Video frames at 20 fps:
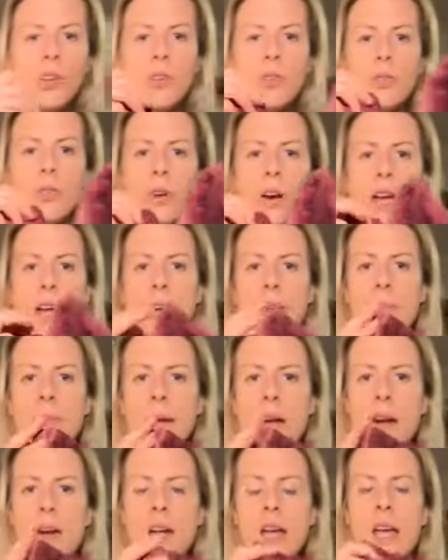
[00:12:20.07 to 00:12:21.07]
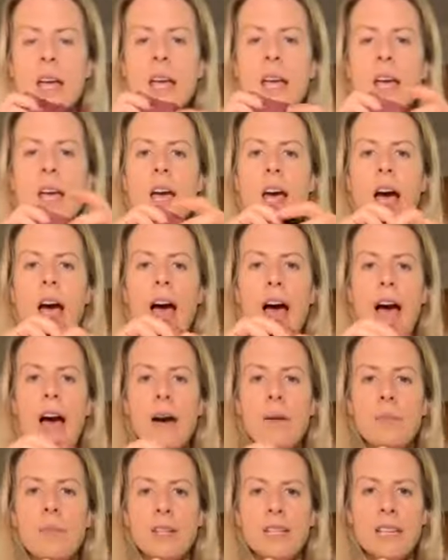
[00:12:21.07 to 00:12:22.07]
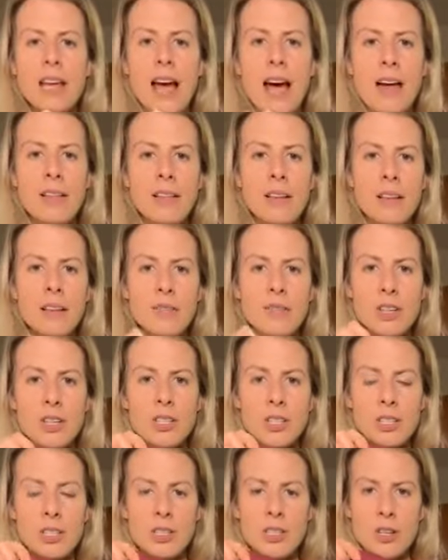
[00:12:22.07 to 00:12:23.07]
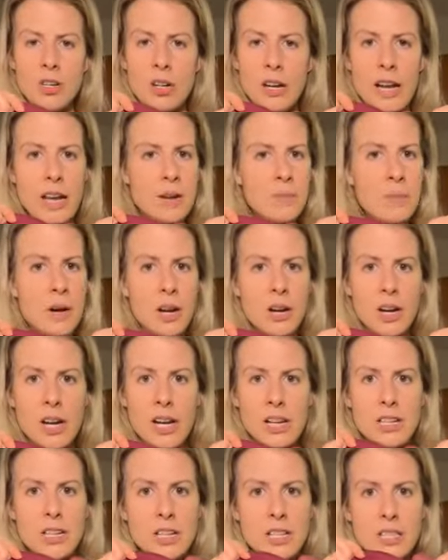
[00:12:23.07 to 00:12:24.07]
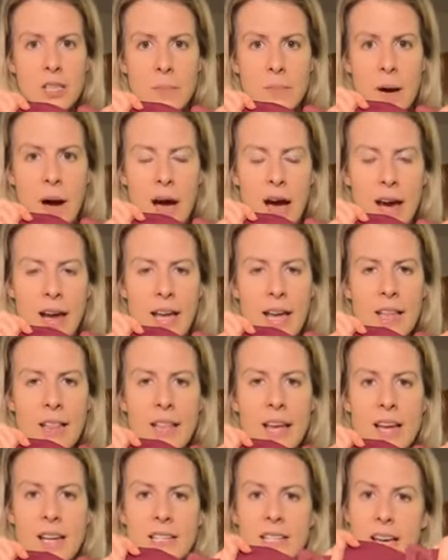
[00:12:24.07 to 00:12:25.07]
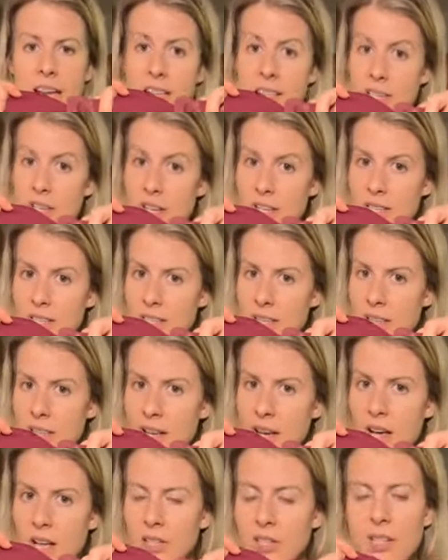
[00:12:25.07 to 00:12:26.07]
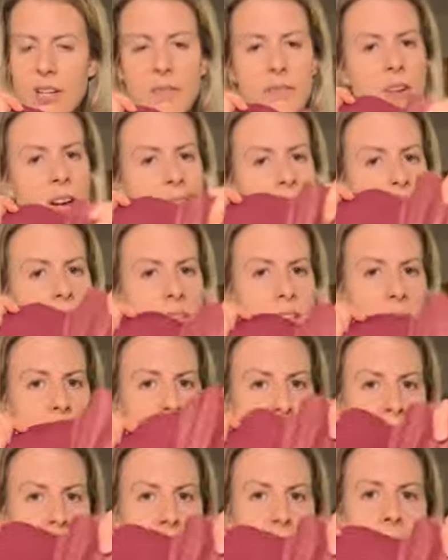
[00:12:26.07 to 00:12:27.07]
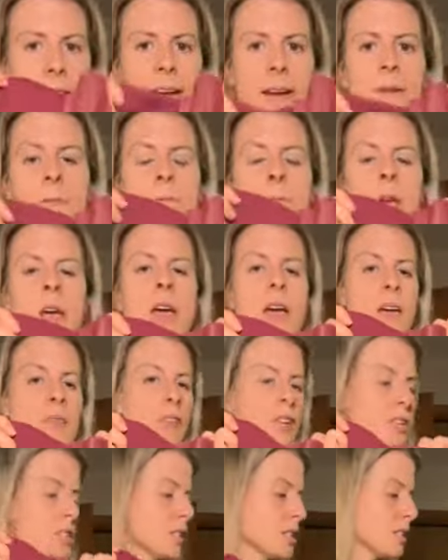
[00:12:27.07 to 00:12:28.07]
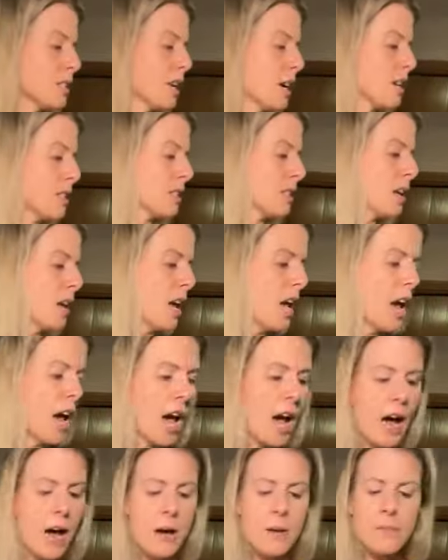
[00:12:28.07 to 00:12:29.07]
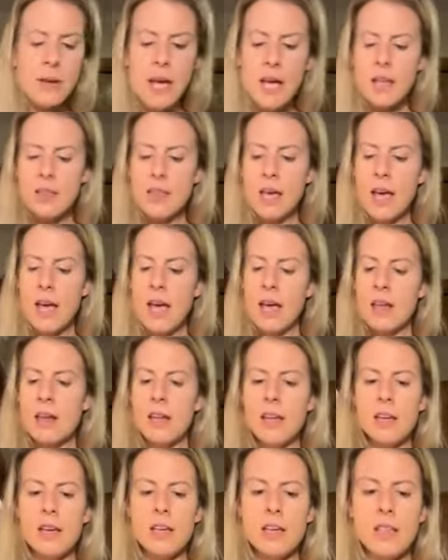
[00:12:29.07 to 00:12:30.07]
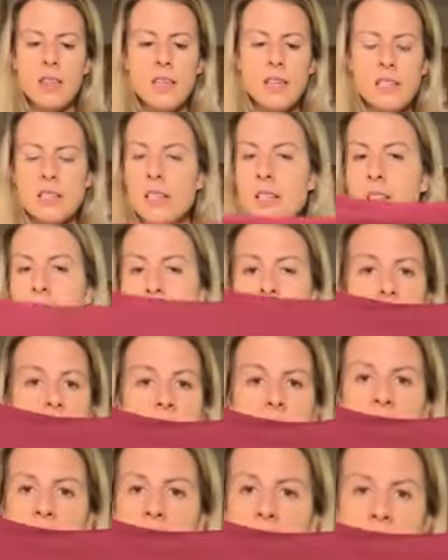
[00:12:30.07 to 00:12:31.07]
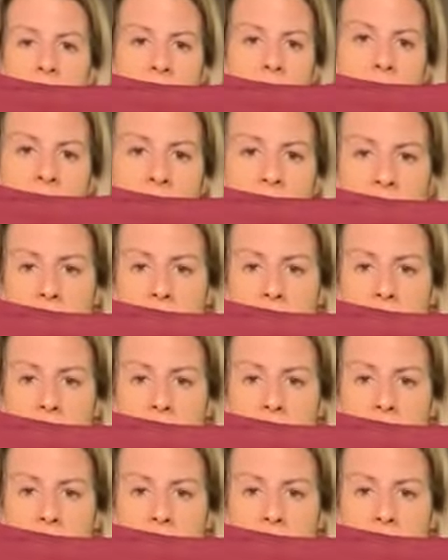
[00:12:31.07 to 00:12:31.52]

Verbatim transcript: you cranberry uh, metallic versus cranberry, just the pocket light and tight. So you can see the color difference, the metallic versus this. Um, and then this is just a light